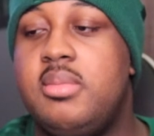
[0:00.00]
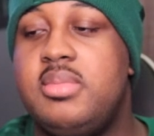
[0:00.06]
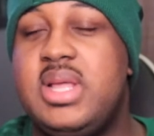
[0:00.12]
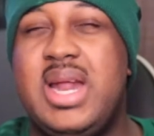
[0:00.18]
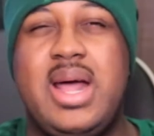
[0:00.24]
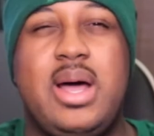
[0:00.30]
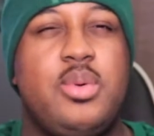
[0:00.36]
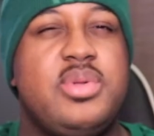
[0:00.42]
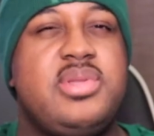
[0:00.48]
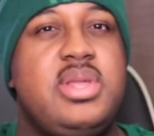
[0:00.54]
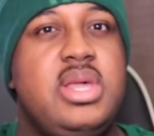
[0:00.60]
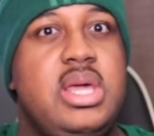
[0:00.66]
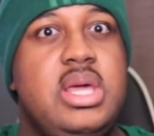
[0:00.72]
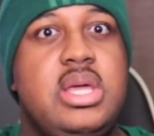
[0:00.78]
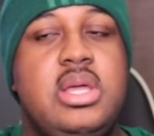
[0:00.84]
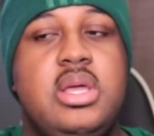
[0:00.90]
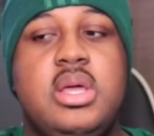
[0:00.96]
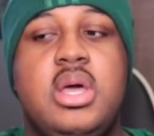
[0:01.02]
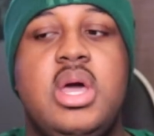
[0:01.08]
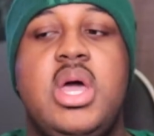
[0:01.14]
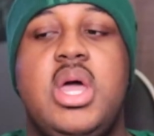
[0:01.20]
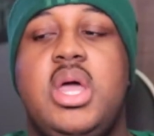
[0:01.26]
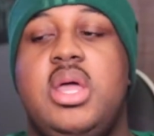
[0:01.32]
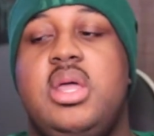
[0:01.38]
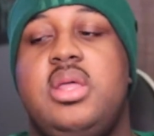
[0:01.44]
that I was seeing,
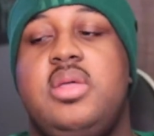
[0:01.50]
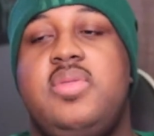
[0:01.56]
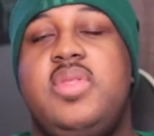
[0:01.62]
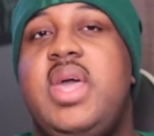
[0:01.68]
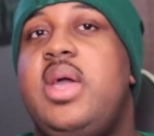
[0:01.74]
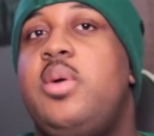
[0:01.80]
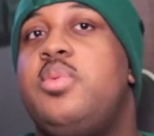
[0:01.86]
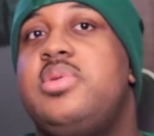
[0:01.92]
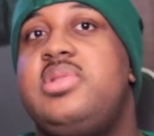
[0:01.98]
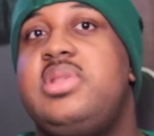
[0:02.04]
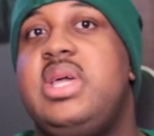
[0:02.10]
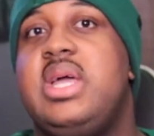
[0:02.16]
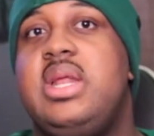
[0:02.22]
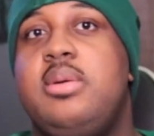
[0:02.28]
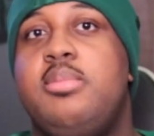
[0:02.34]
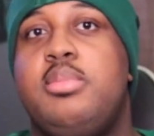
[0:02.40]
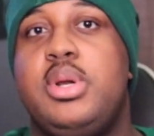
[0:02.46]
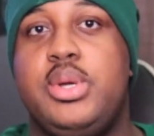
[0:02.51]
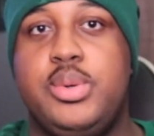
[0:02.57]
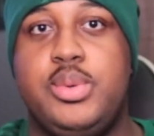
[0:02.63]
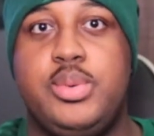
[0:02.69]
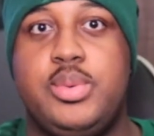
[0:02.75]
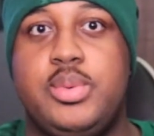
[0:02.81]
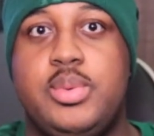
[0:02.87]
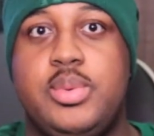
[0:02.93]
they was getting blue.
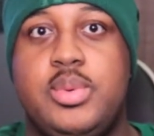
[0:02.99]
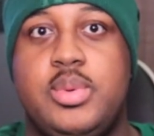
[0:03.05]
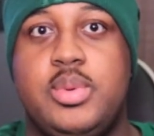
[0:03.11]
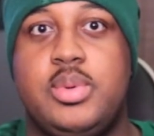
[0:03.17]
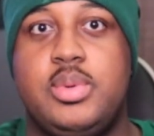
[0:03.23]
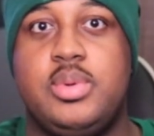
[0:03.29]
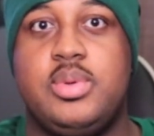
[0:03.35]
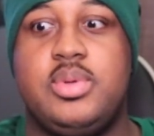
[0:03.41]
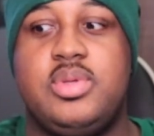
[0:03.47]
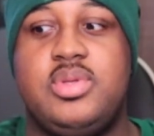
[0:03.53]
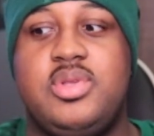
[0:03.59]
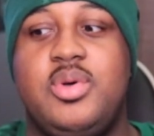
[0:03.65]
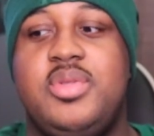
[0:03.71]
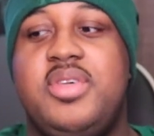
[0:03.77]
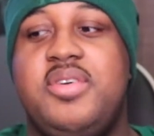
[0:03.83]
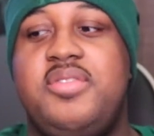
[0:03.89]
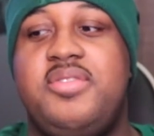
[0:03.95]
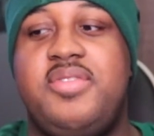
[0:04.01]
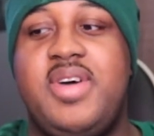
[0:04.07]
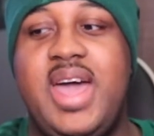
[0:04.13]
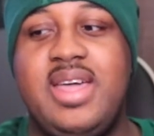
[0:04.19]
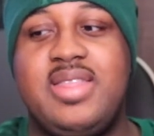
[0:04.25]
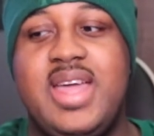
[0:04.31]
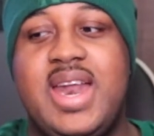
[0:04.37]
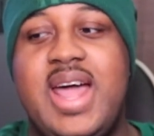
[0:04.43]
So the
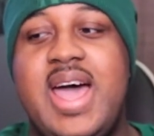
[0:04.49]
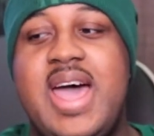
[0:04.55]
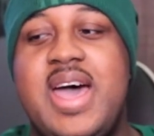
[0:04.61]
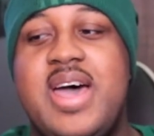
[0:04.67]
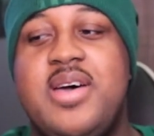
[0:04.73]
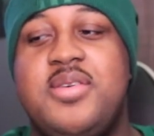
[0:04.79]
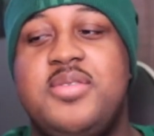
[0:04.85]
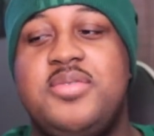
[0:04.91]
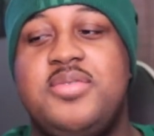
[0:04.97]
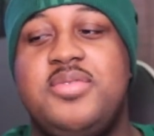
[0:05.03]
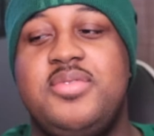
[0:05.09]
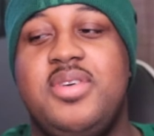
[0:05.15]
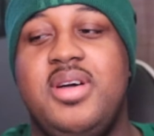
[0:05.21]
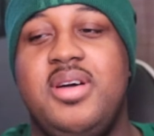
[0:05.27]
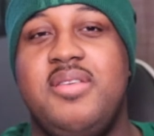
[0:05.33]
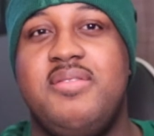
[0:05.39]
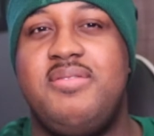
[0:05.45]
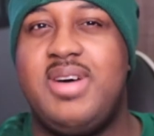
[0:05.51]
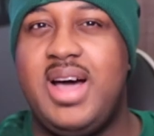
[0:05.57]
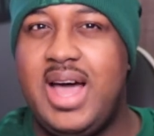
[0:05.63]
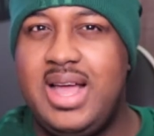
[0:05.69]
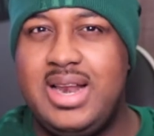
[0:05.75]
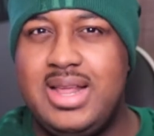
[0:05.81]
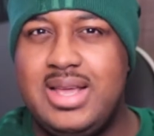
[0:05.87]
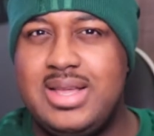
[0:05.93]
fact that I have
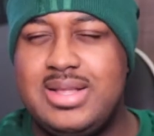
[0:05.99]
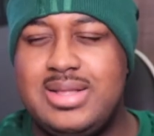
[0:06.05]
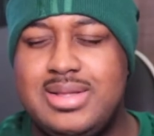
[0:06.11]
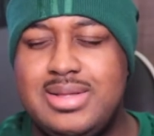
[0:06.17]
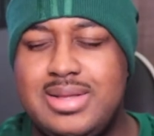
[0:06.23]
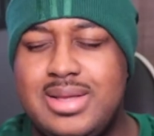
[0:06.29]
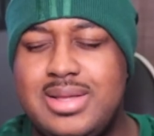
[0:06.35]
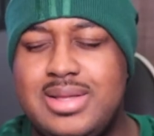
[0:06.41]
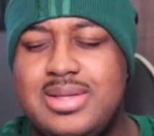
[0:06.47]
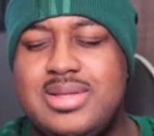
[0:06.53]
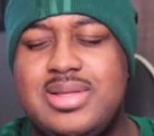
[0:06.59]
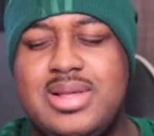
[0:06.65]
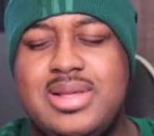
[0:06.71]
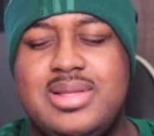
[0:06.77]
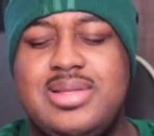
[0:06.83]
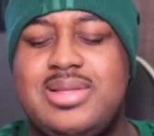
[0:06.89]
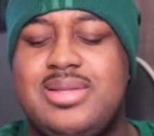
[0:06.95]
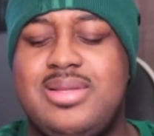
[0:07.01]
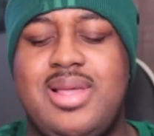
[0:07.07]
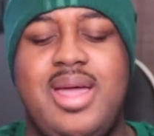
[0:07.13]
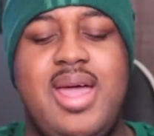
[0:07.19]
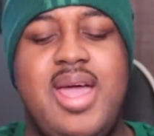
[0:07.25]
violet is just...